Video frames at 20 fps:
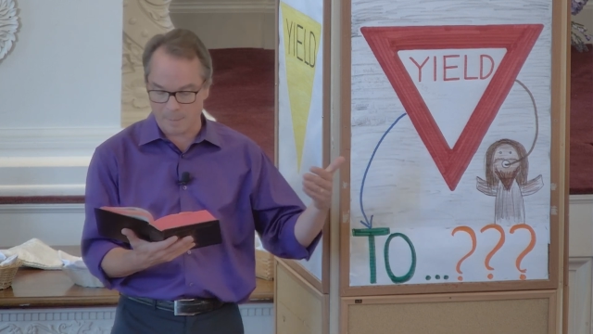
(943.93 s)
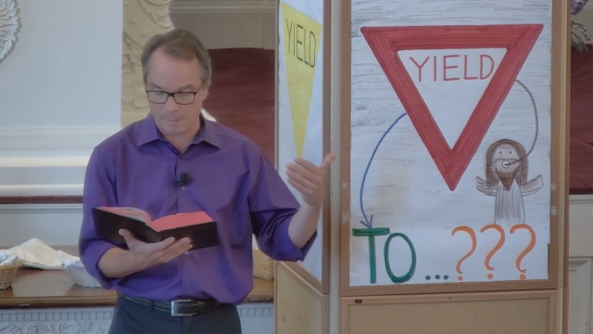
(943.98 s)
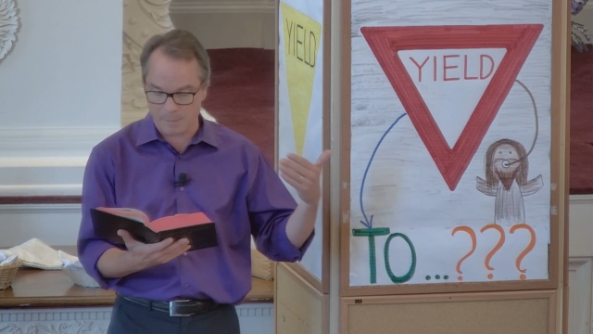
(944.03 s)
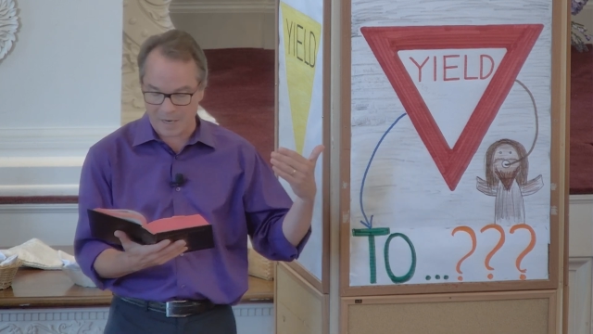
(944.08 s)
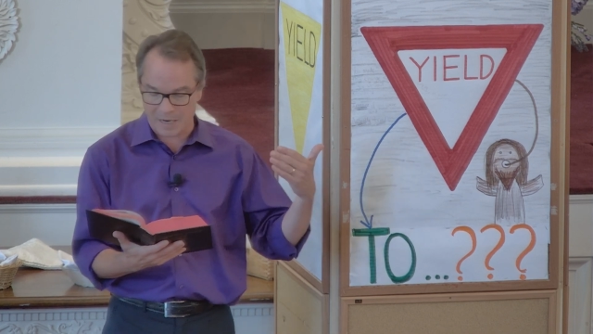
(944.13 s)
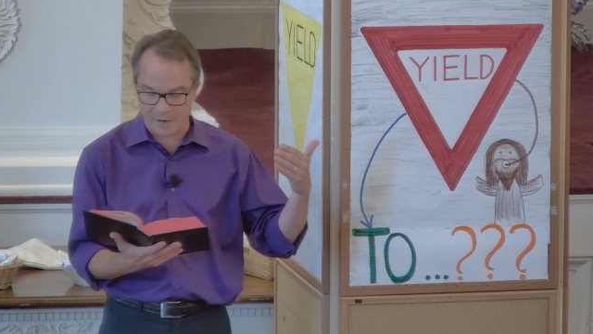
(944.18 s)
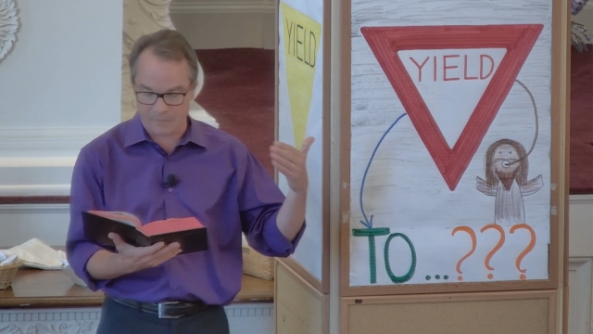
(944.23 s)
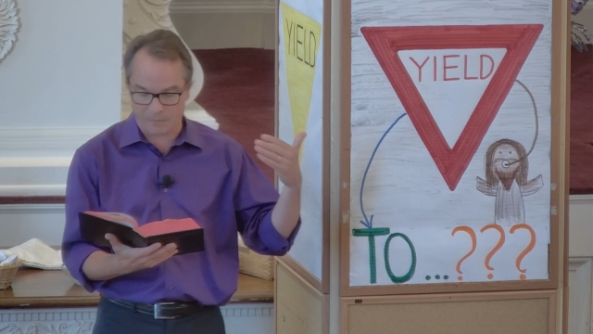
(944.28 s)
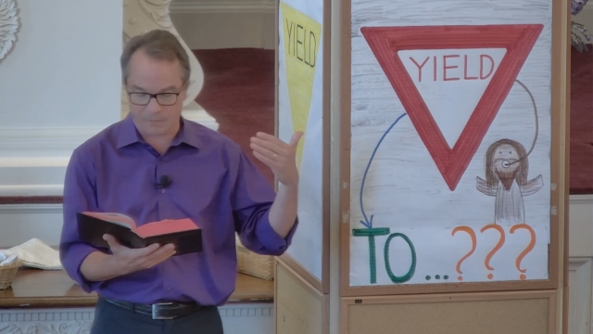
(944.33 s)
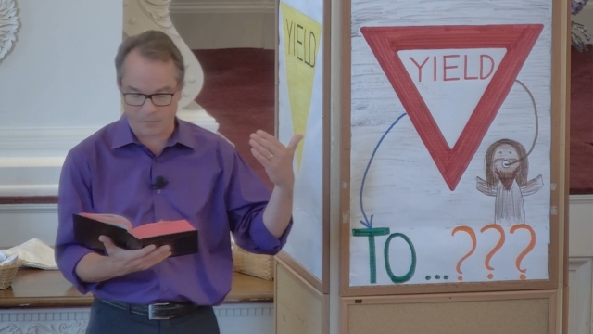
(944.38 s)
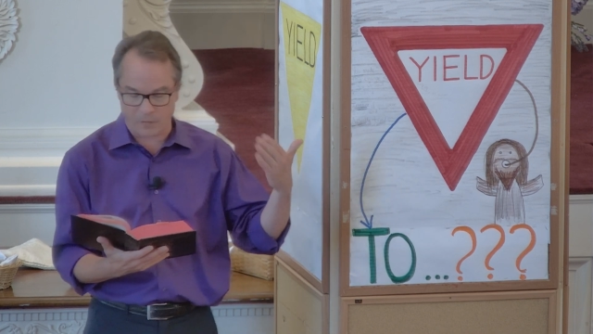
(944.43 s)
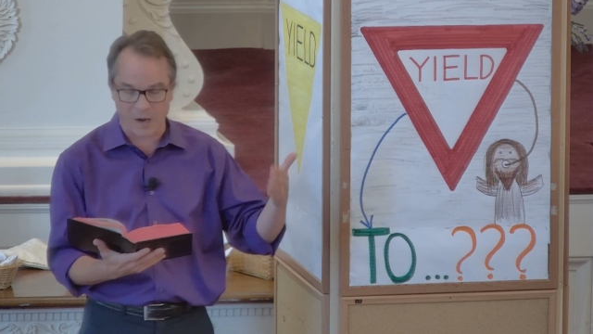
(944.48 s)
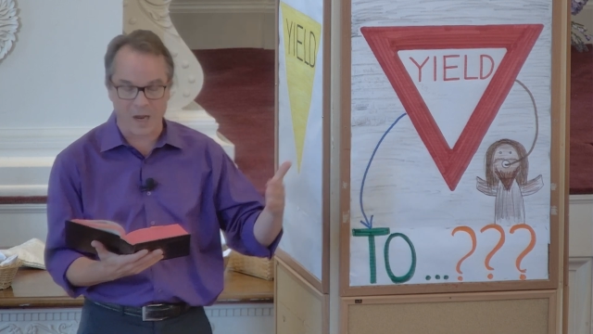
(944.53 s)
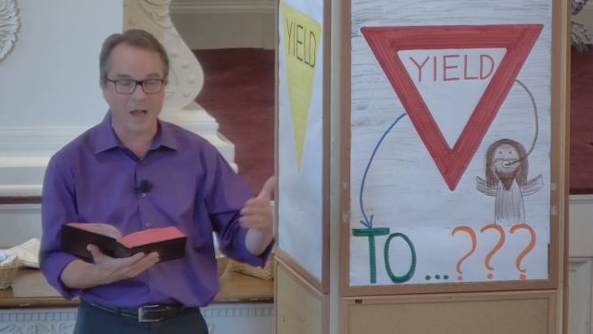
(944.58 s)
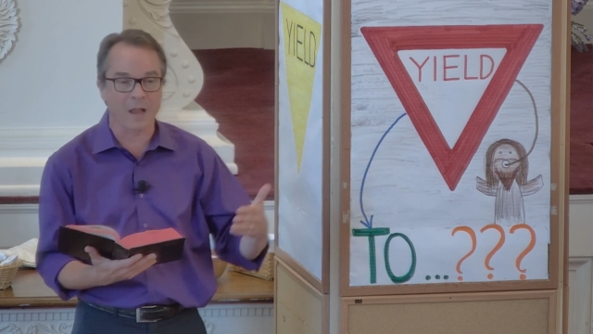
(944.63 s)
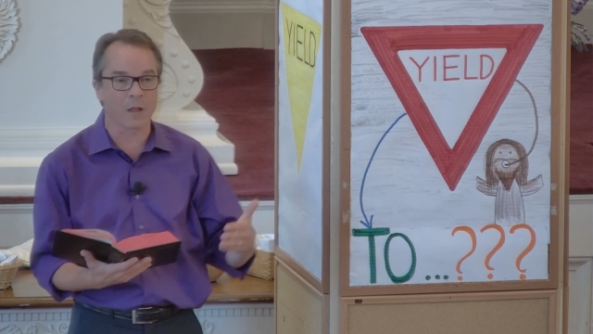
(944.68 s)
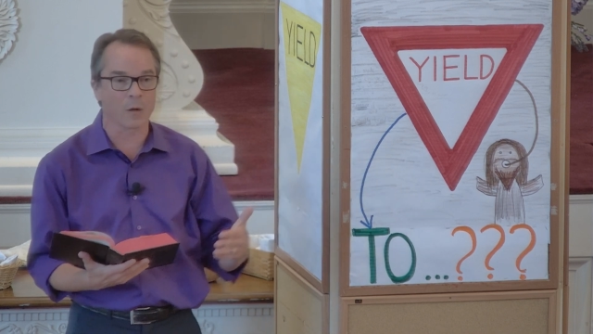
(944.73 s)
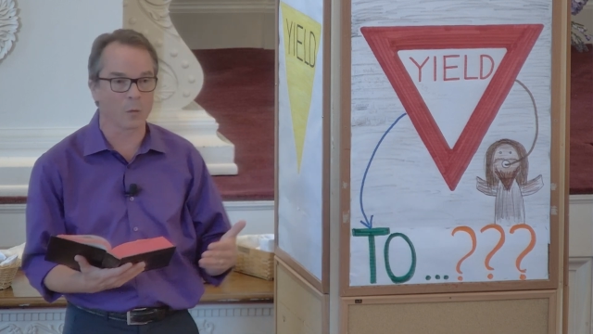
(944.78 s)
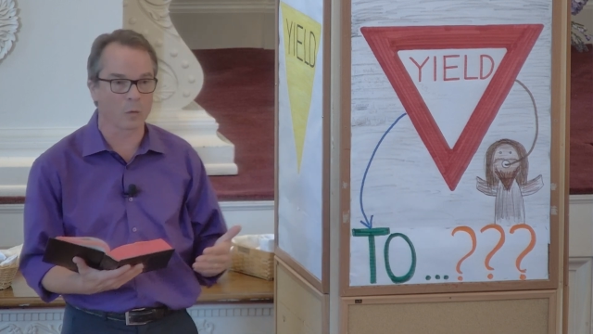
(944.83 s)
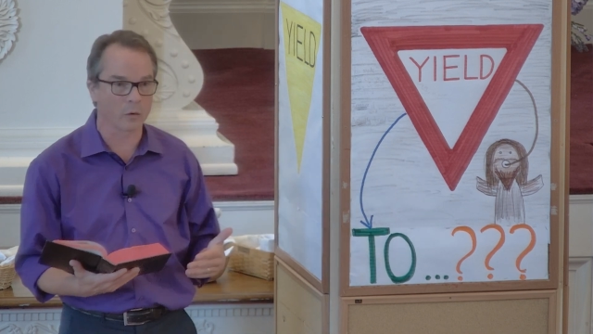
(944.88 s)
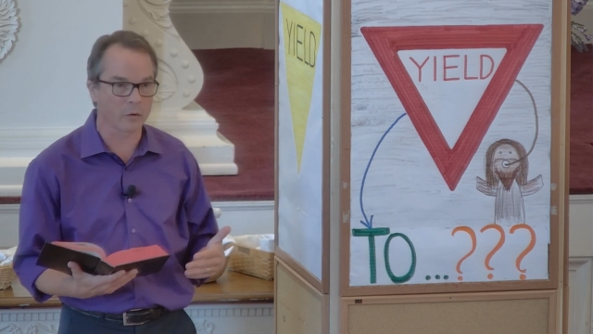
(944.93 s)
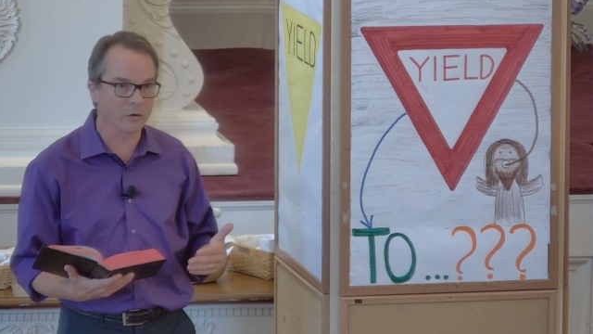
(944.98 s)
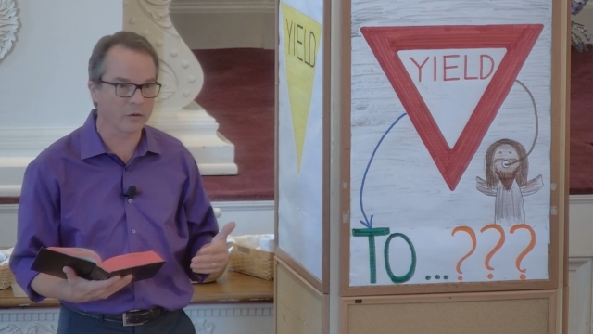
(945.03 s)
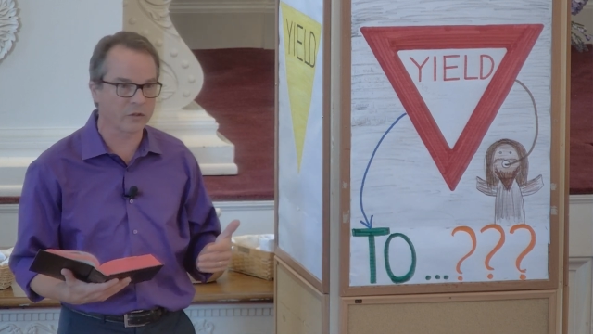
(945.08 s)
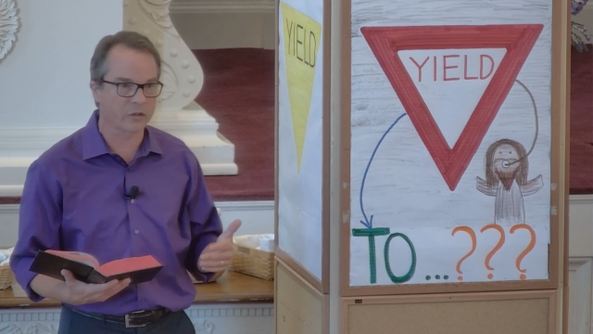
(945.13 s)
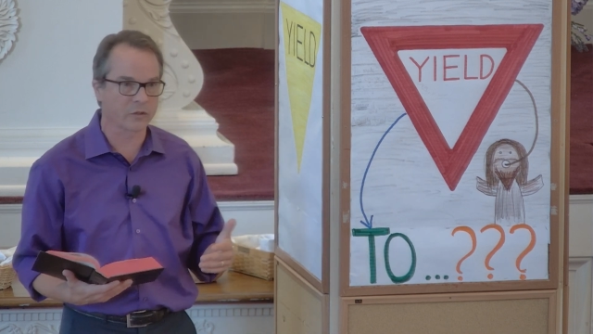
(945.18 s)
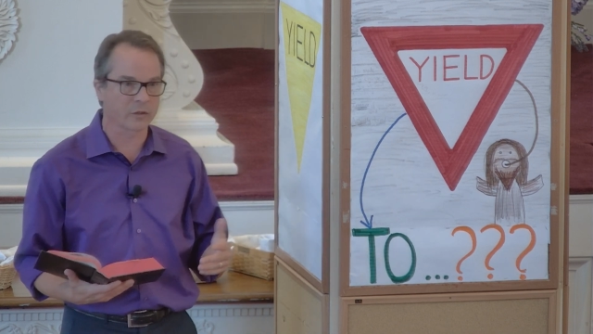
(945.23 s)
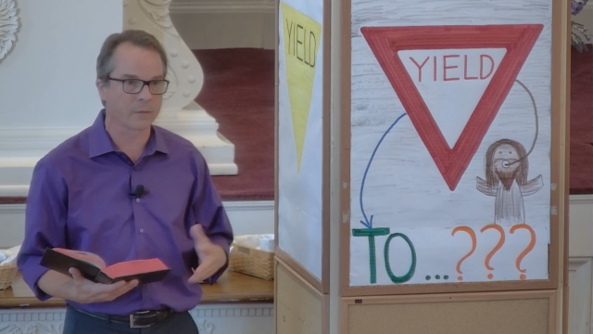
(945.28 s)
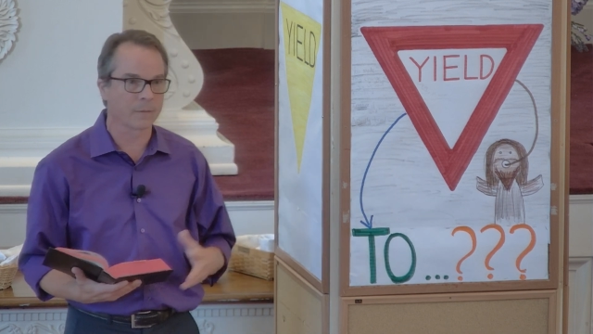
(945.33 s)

my followers,"